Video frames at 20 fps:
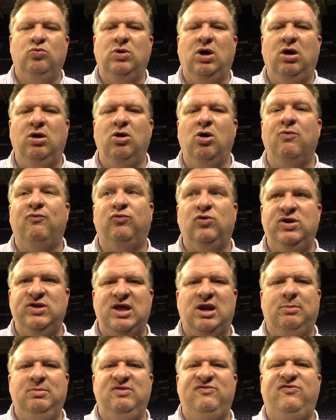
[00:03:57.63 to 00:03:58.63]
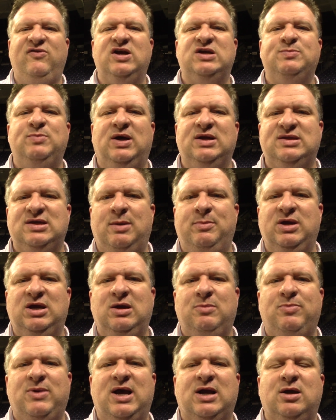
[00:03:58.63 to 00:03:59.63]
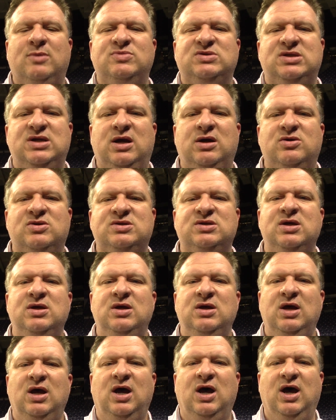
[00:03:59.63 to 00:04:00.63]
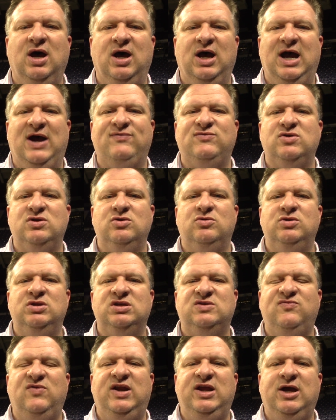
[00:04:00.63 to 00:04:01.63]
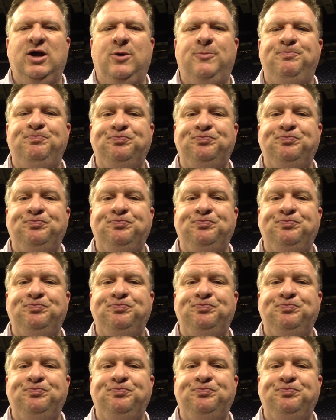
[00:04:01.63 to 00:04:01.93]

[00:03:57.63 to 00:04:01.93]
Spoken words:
hopefully that'll be fixed by the time I get back upstairs after doing this video.